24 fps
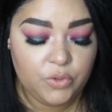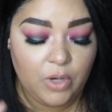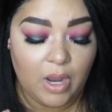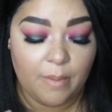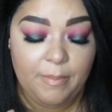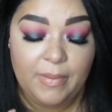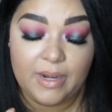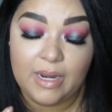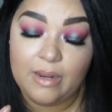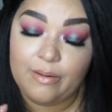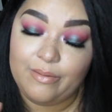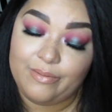I
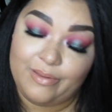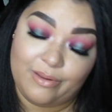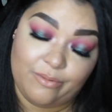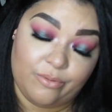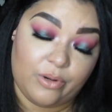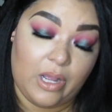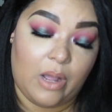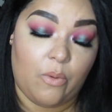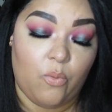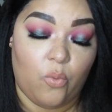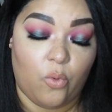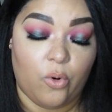mean
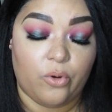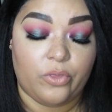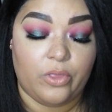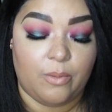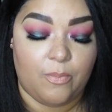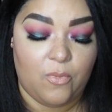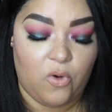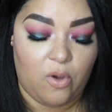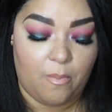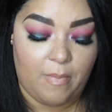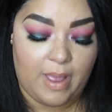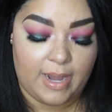I wore
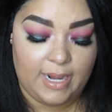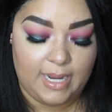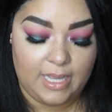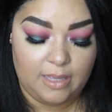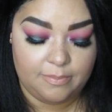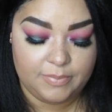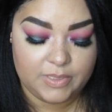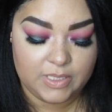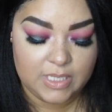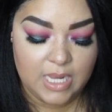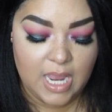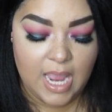them on my
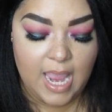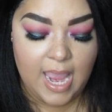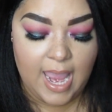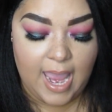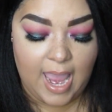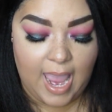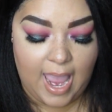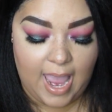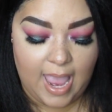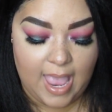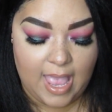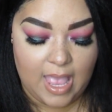lips,
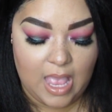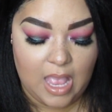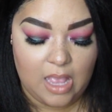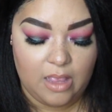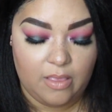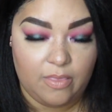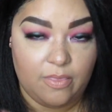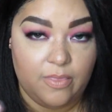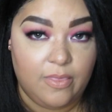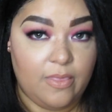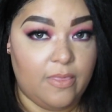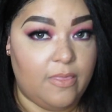
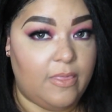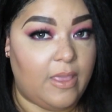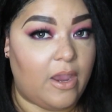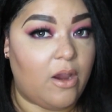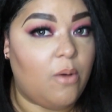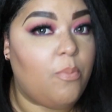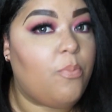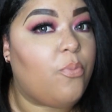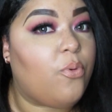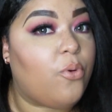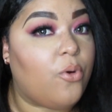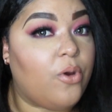and
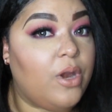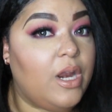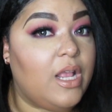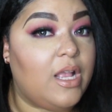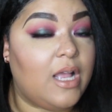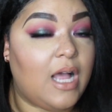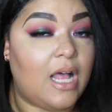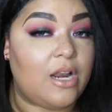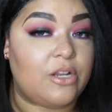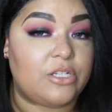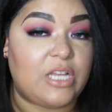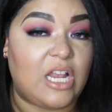they're pretty
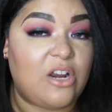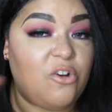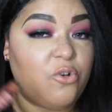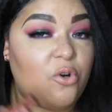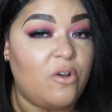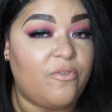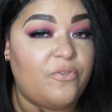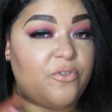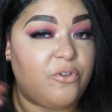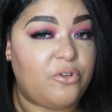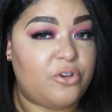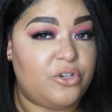colors. I don't know
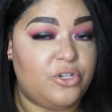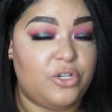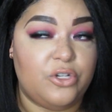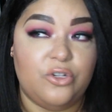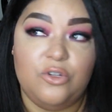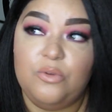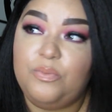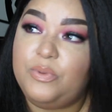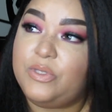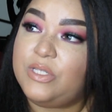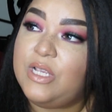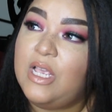if they're
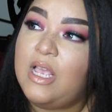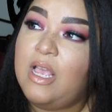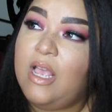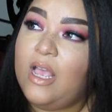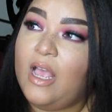dupes.